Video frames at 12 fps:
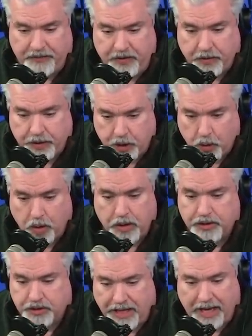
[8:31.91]
here in New York
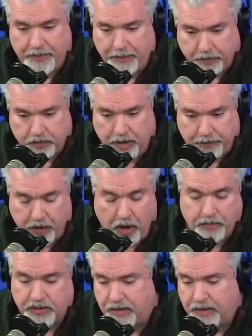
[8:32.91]
because a lot of people are up in arms.